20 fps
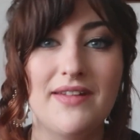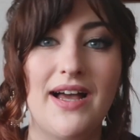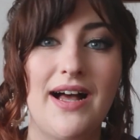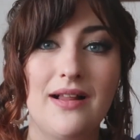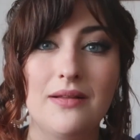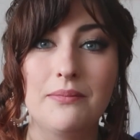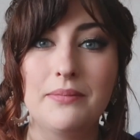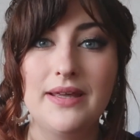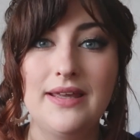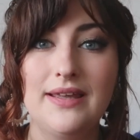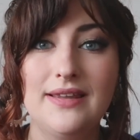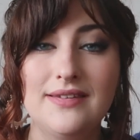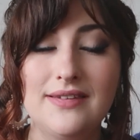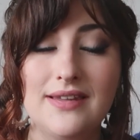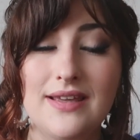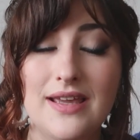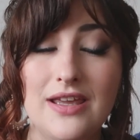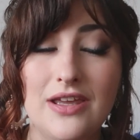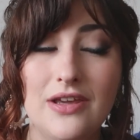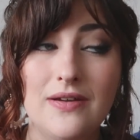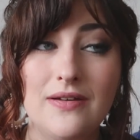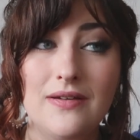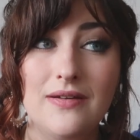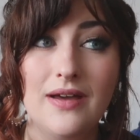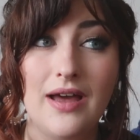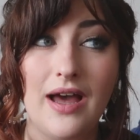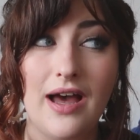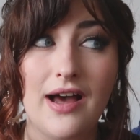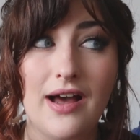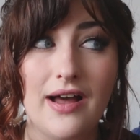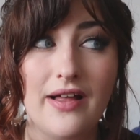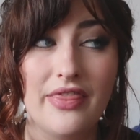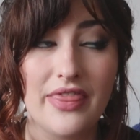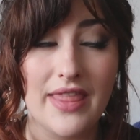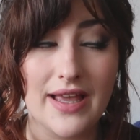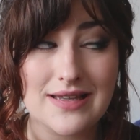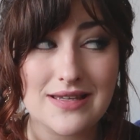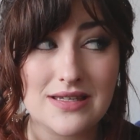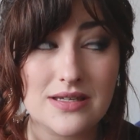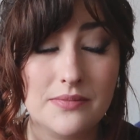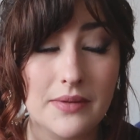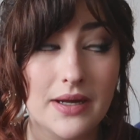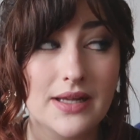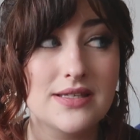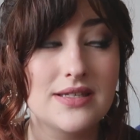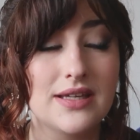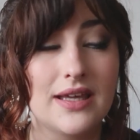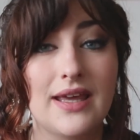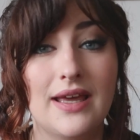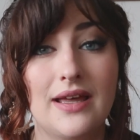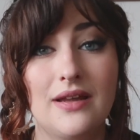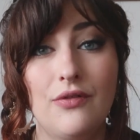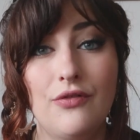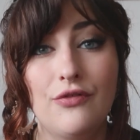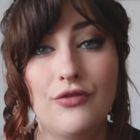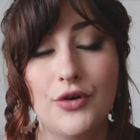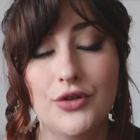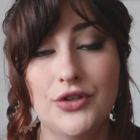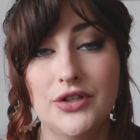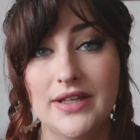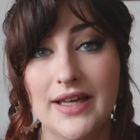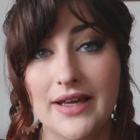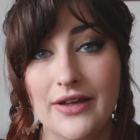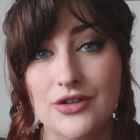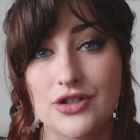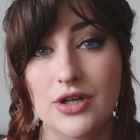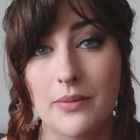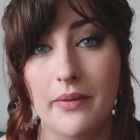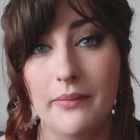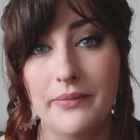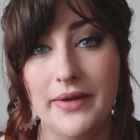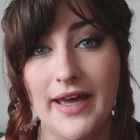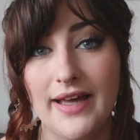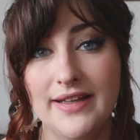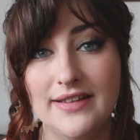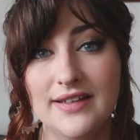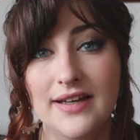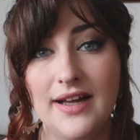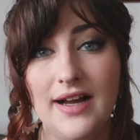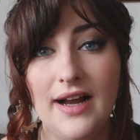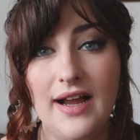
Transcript: I'll be seeing you next month again for the next shop update.